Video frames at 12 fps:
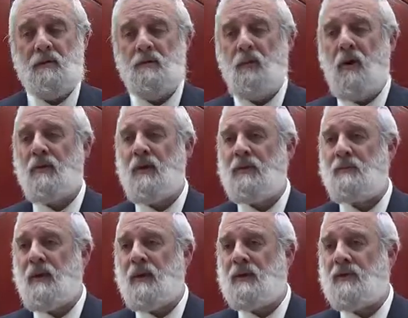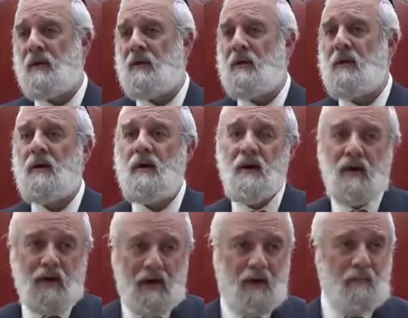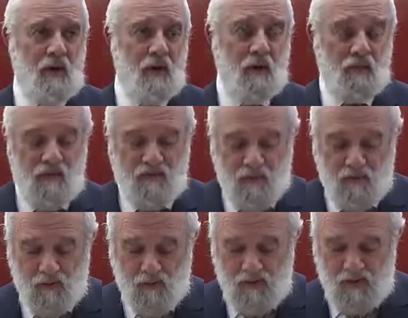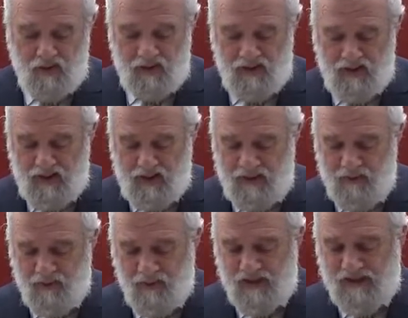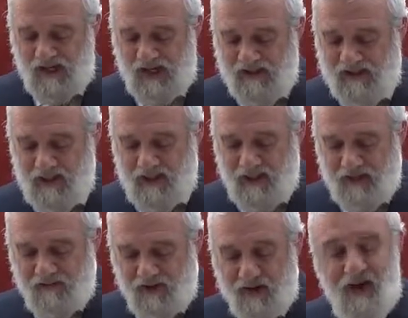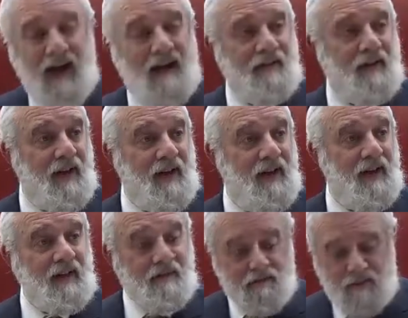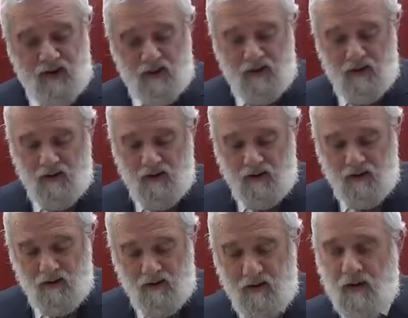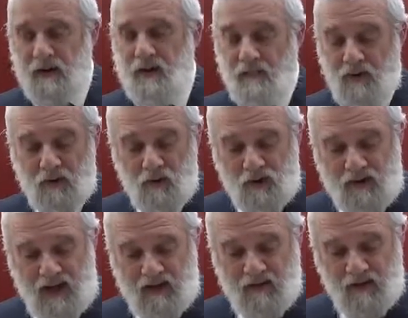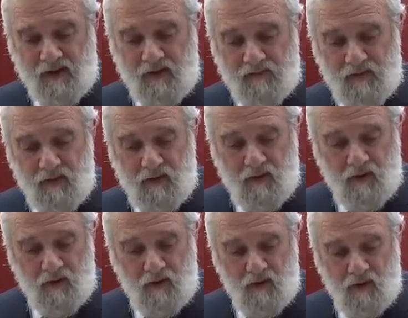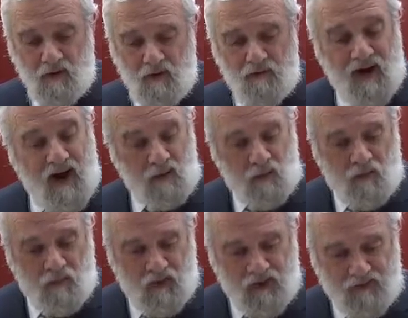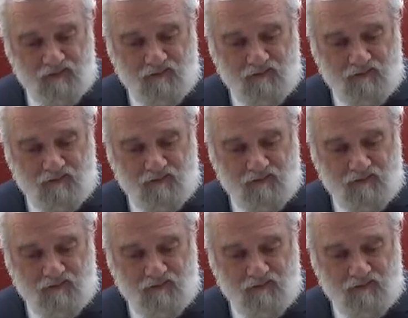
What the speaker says: prayer that is being sung, let it be heard before you. But he's asking, Kidvarcha havineni, give me some understanding of how to pray.